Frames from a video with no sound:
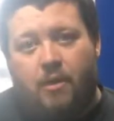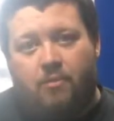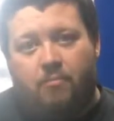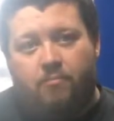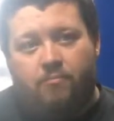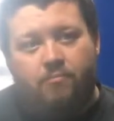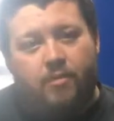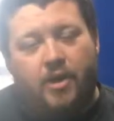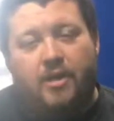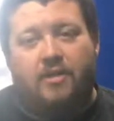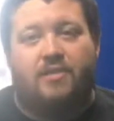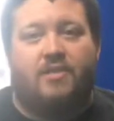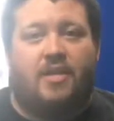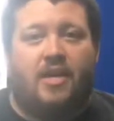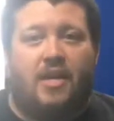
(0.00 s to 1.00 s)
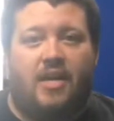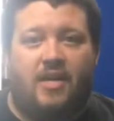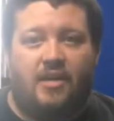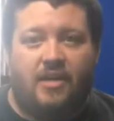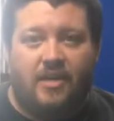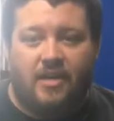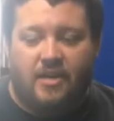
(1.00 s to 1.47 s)
I've been
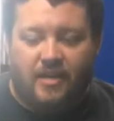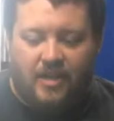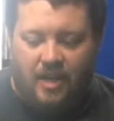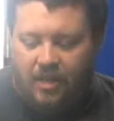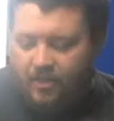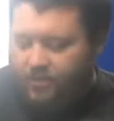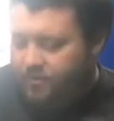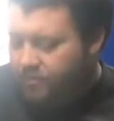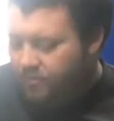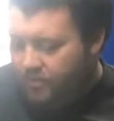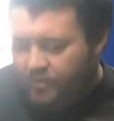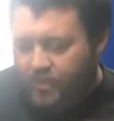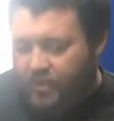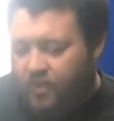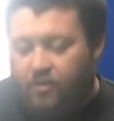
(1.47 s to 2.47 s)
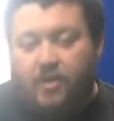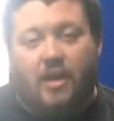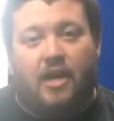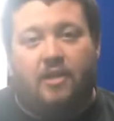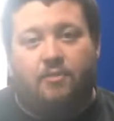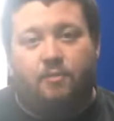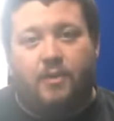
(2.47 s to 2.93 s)
inside
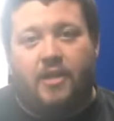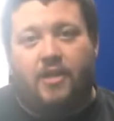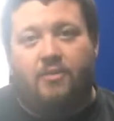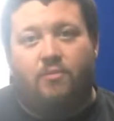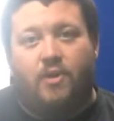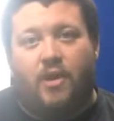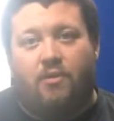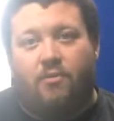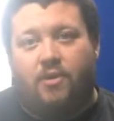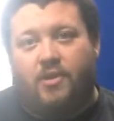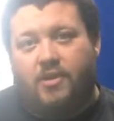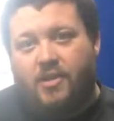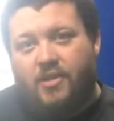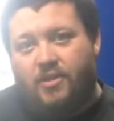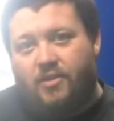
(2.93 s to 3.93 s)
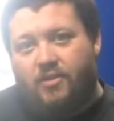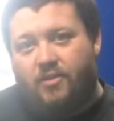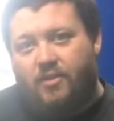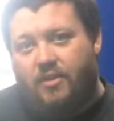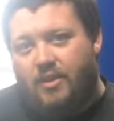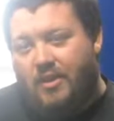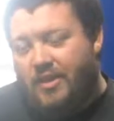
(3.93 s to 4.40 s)
contemplating what I wanted to
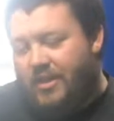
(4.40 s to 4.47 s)
do,